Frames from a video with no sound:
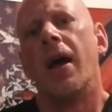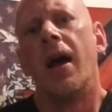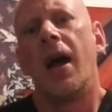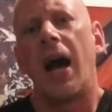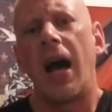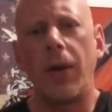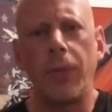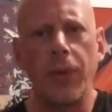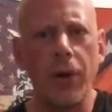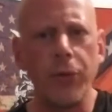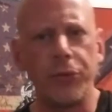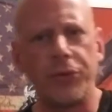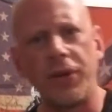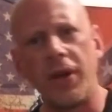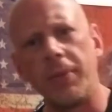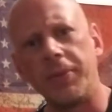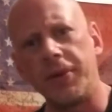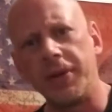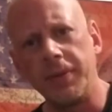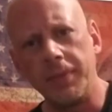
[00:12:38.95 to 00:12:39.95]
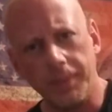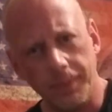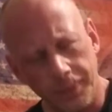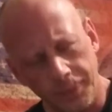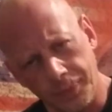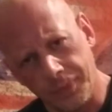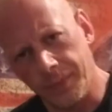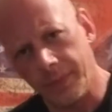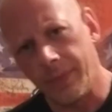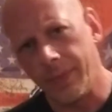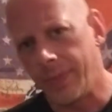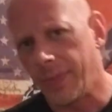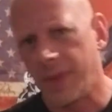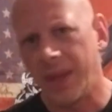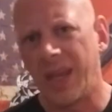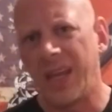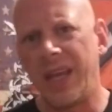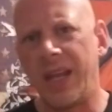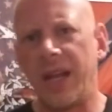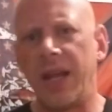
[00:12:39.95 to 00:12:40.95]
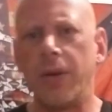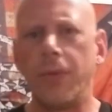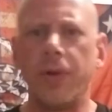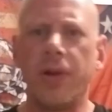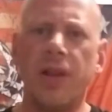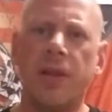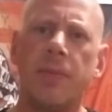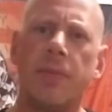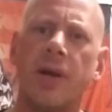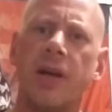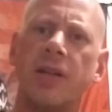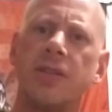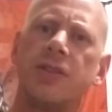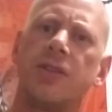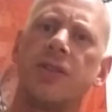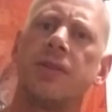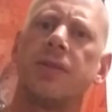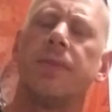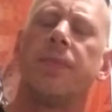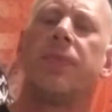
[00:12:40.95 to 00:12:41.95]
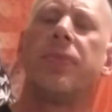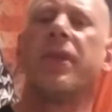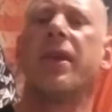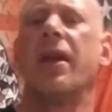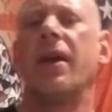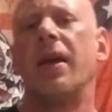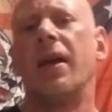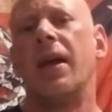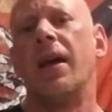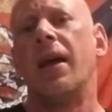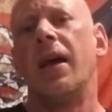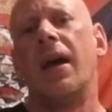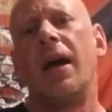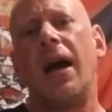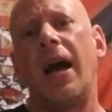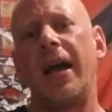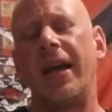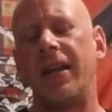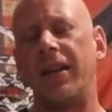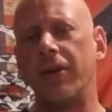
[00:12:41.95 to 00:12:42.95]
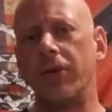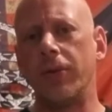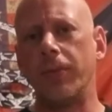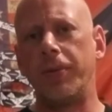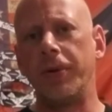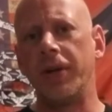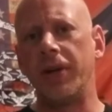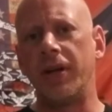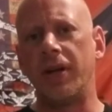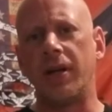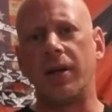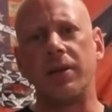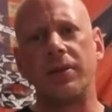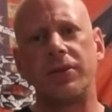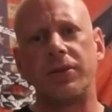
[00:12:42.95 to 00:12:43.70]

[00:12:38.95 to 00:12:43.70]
I wrote something. It ain't really much. I ain't gonna put